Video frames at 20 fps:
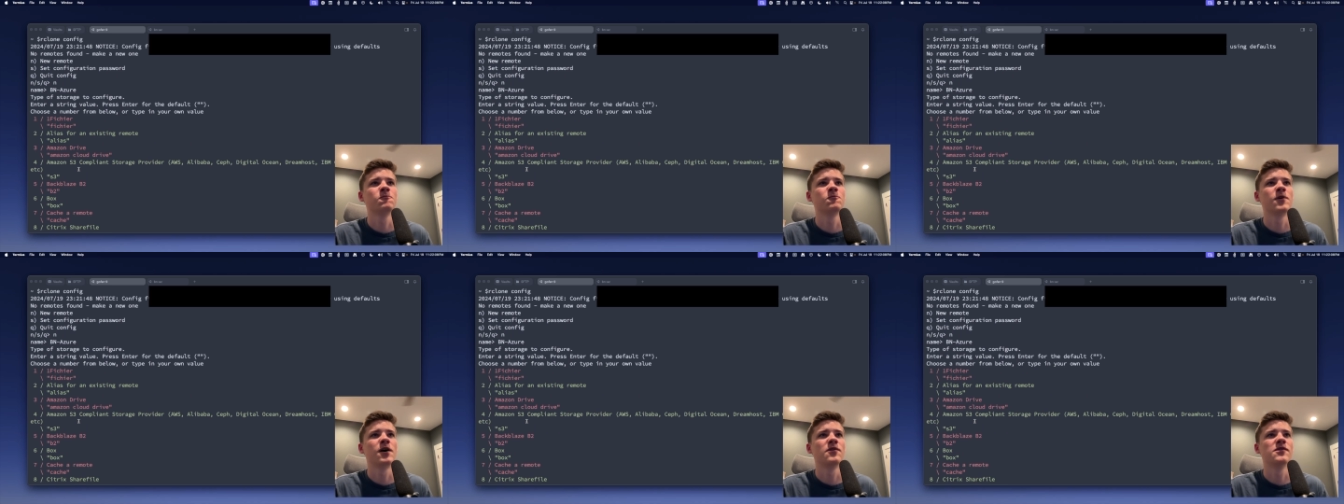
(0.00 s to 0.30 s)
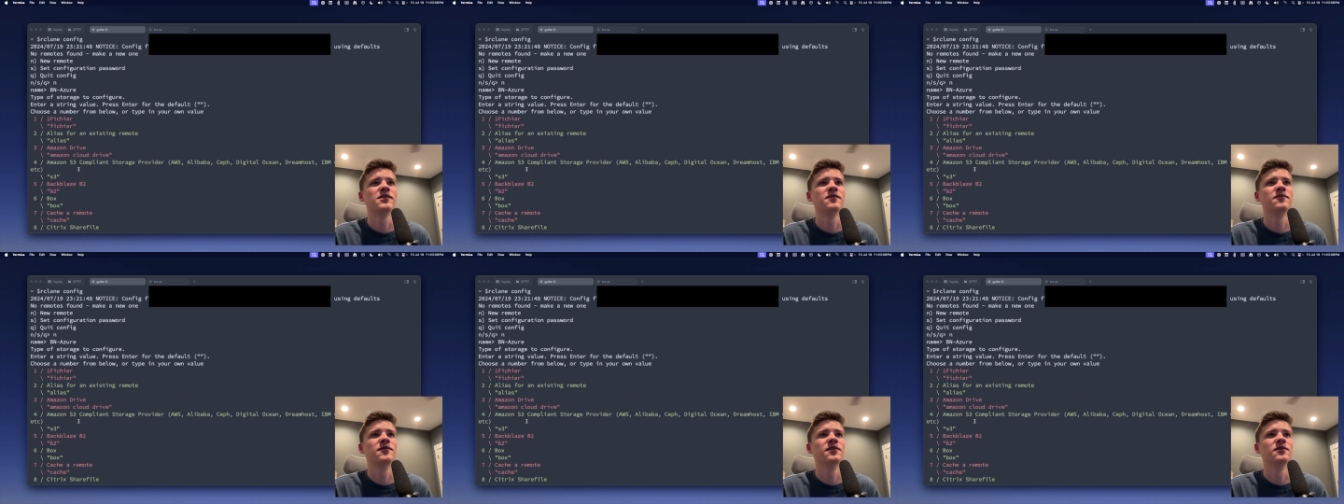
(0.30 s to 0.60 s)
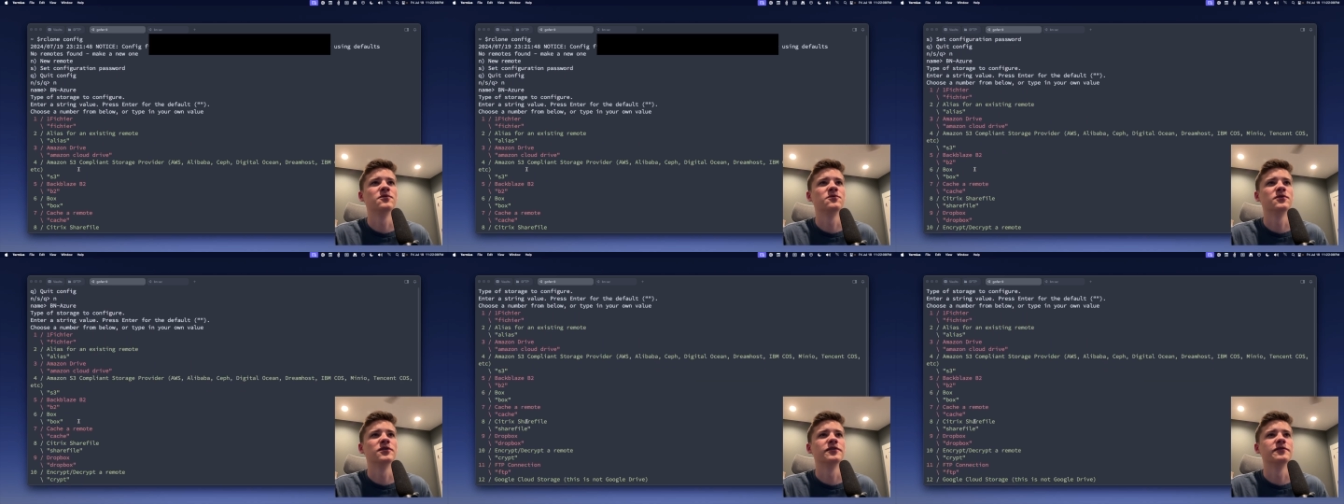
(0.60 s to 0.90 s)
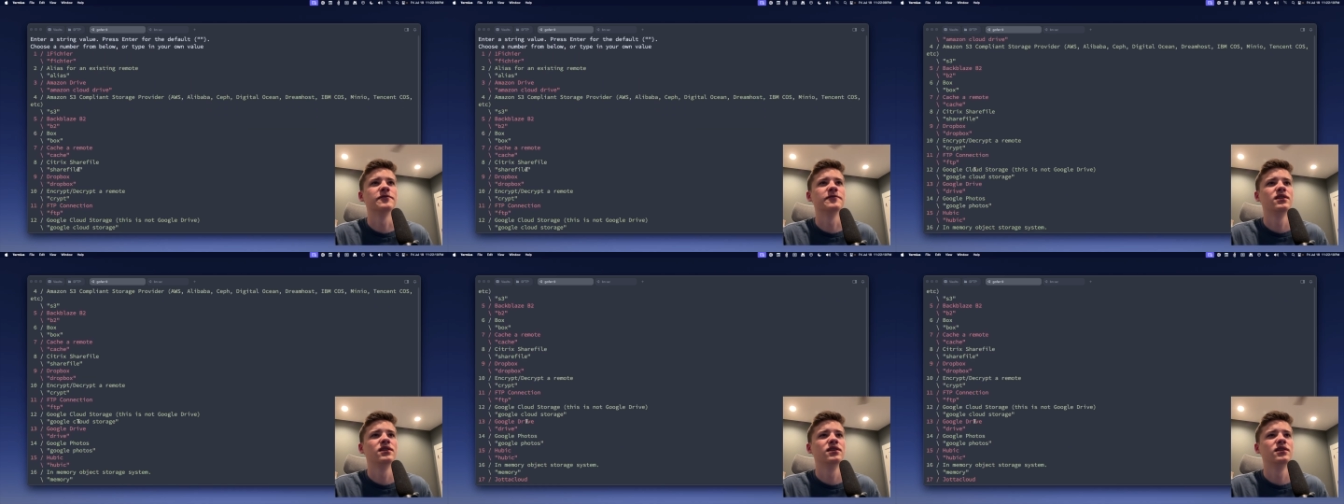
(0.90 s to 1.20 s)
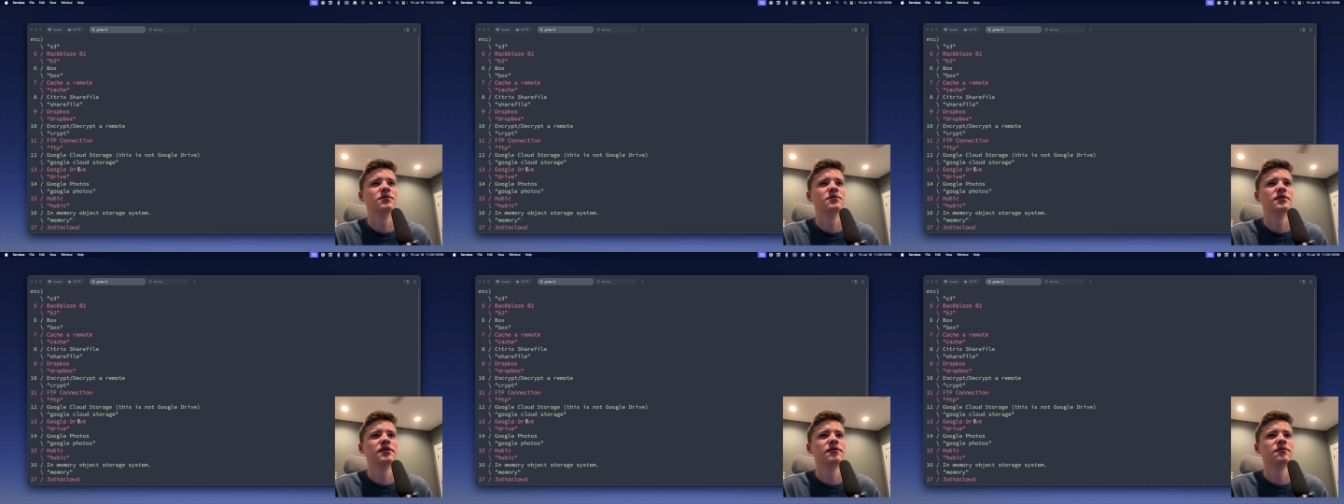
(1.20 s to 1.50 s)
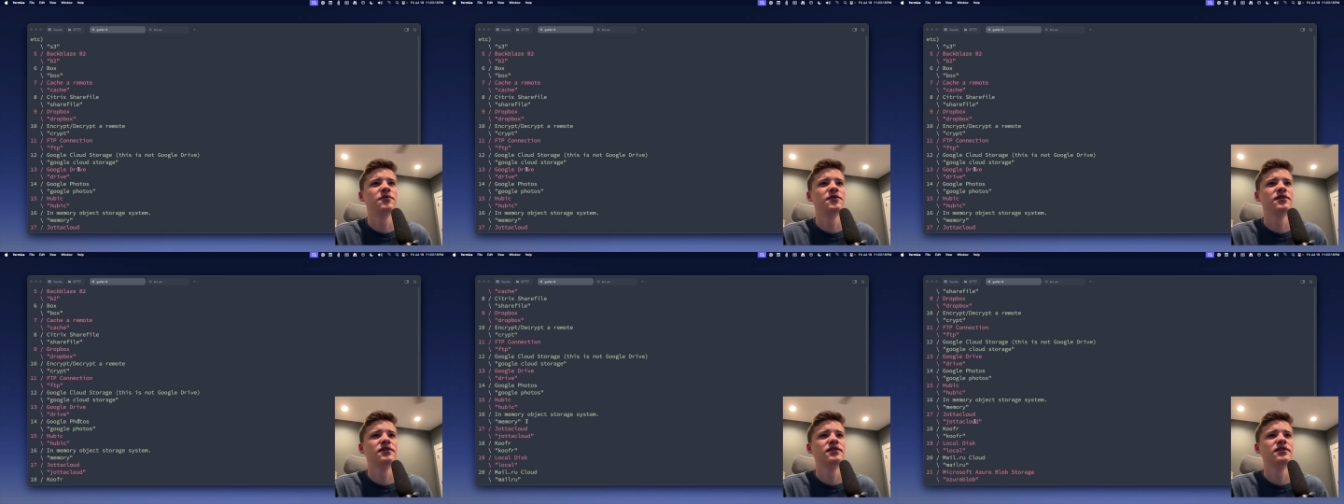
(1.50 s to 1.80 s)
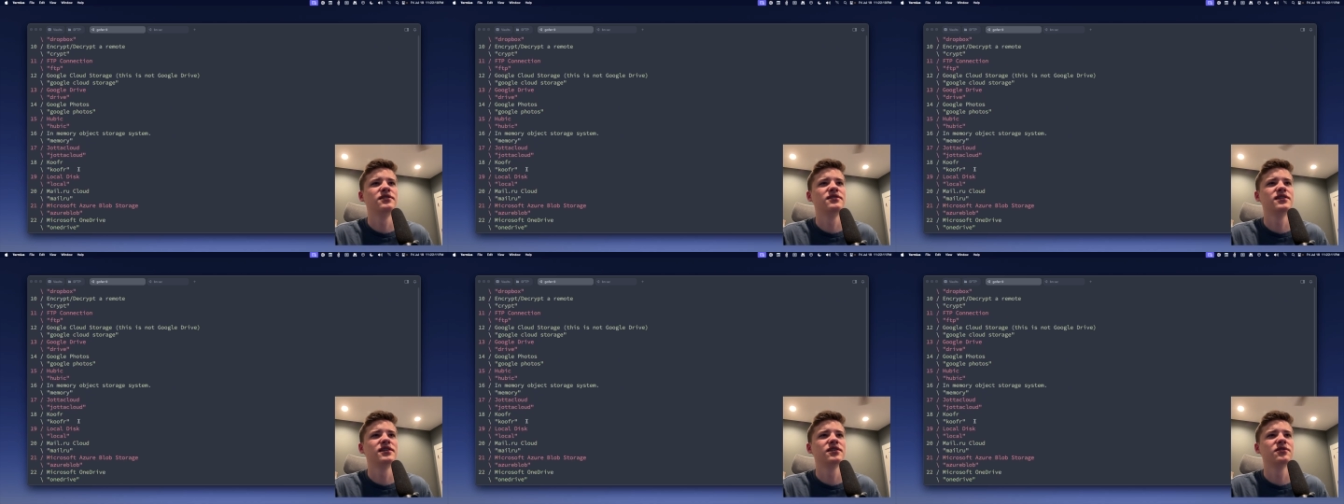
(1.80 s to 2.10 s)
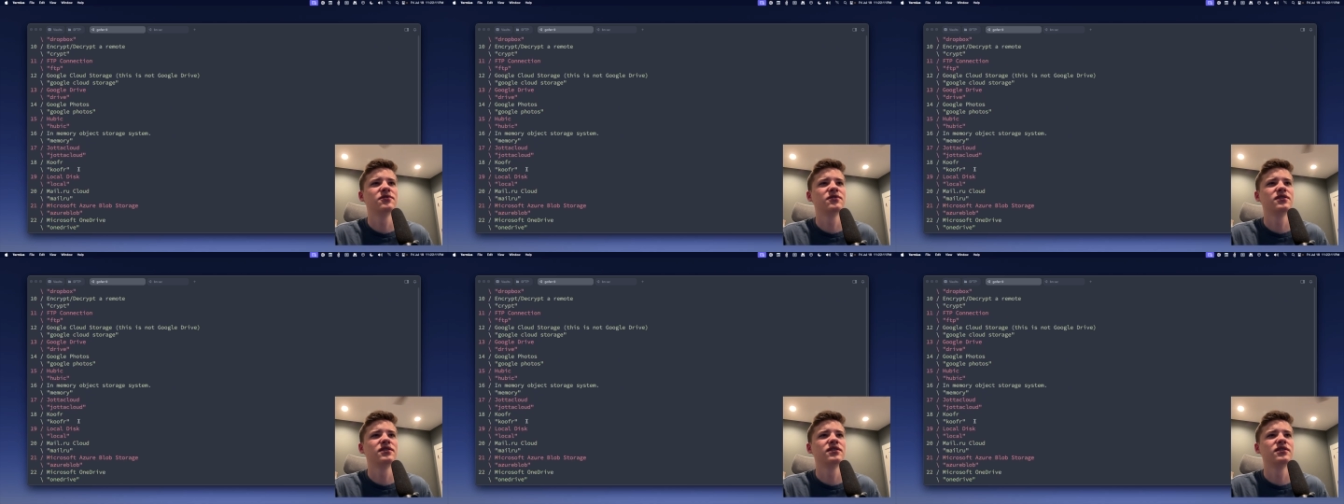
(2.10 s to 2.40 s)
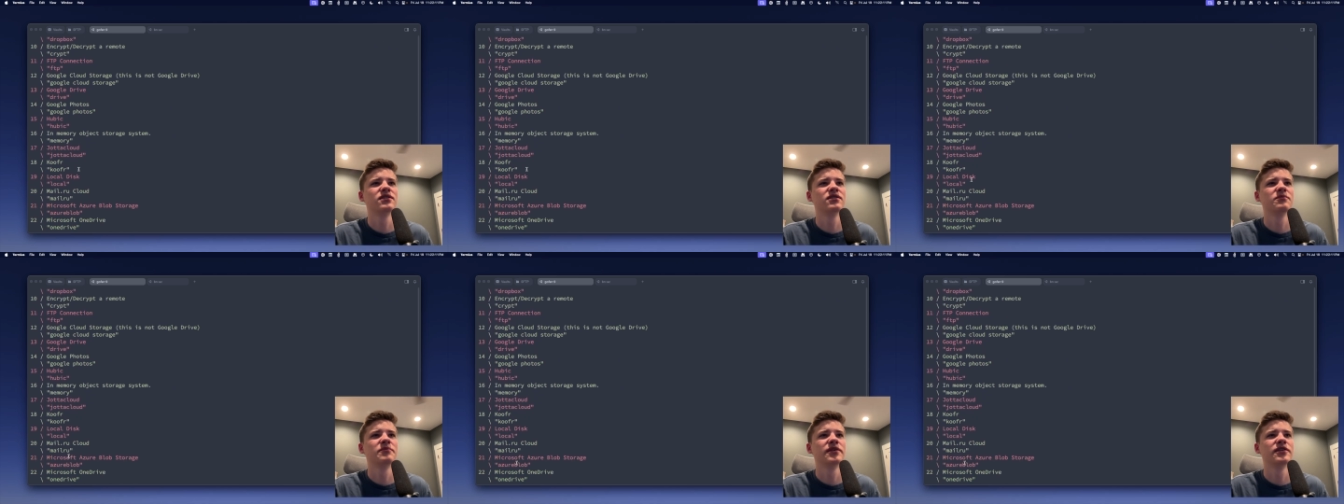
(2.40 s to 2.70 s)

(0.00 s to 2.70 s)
Wow, this video is rough. If we take a look here,